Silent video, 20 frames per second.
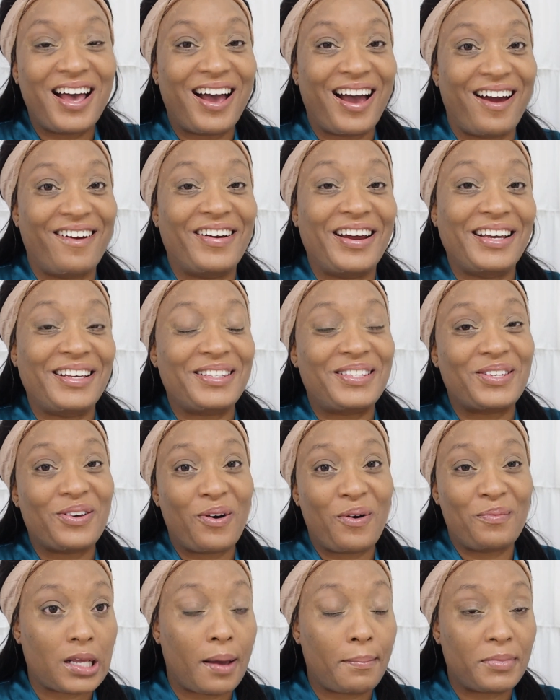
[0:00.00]
All right,
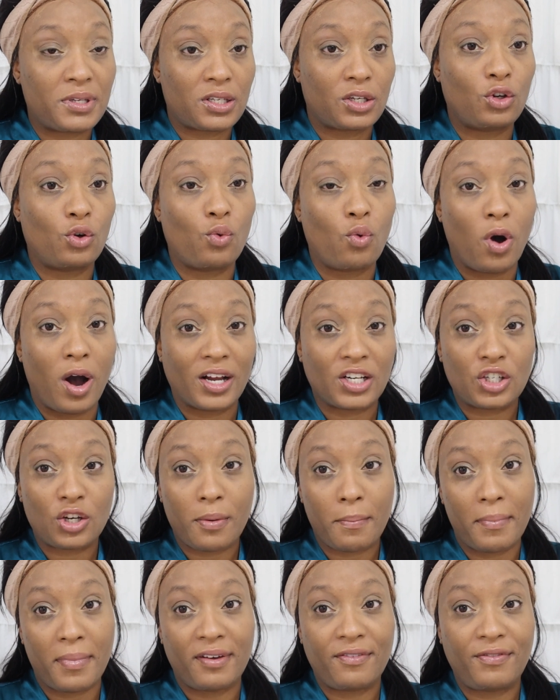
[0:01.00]
so I'm just gonna wash
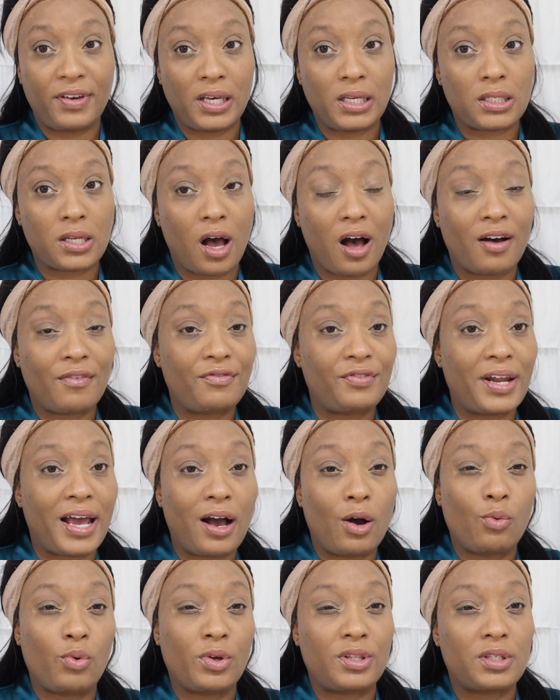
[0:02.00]
my face off
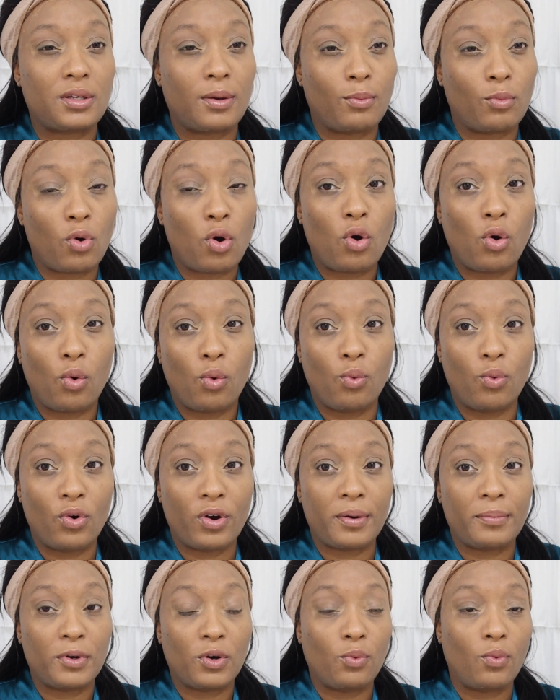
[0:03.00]
now with some
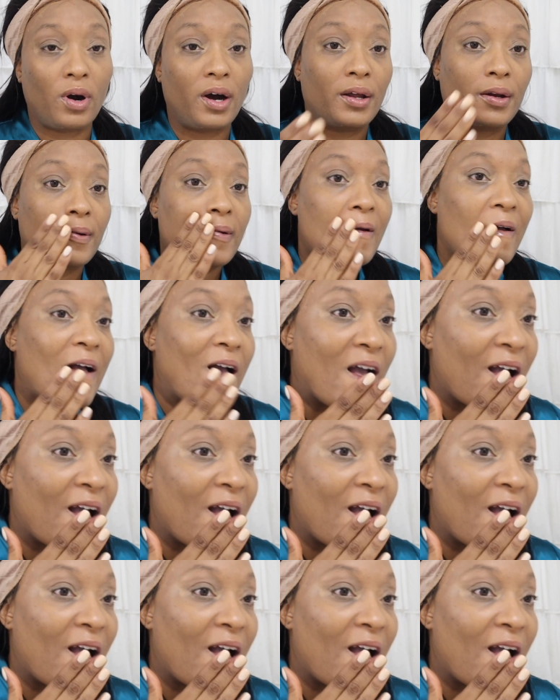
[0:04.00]
warm water.